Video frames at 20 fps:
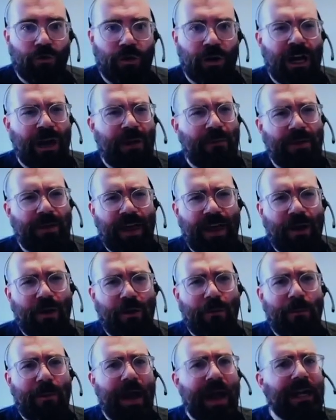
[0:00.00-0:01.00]
but there are
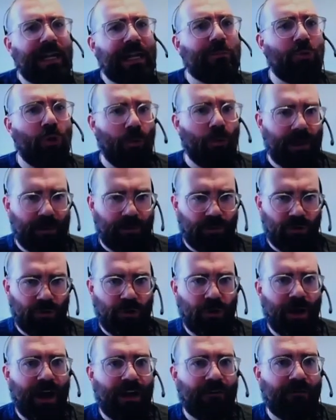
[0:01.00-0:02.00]
many more people who
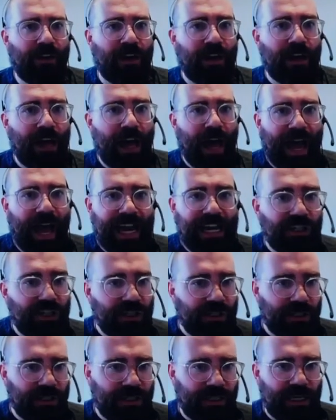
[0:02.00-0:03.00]
have
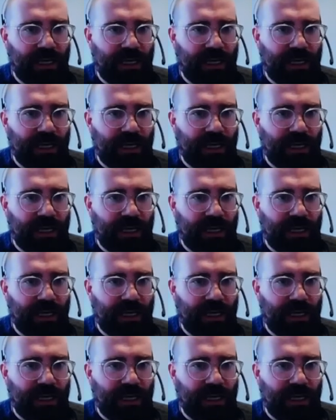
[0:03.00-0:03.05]
agency